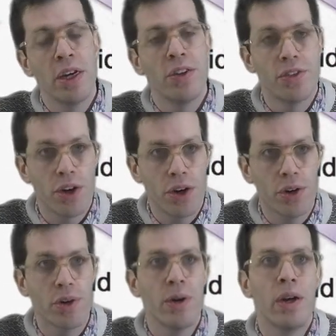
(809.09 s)

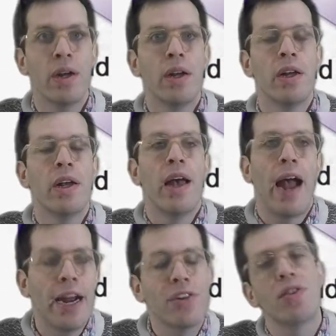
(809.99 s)
So
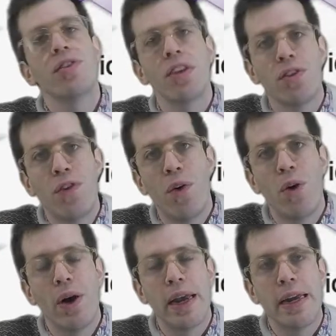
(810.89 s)

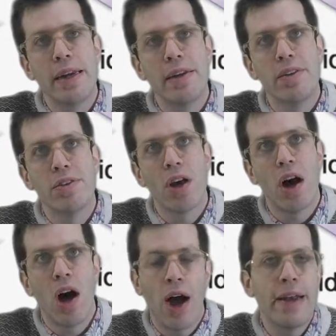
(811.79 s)
H.264 is
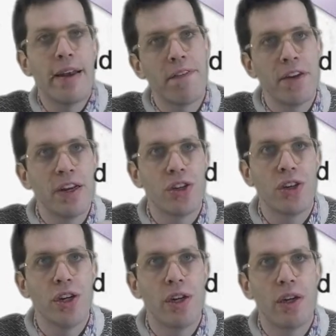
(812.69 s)
a high
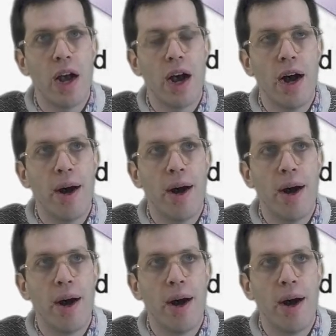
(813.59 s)
definition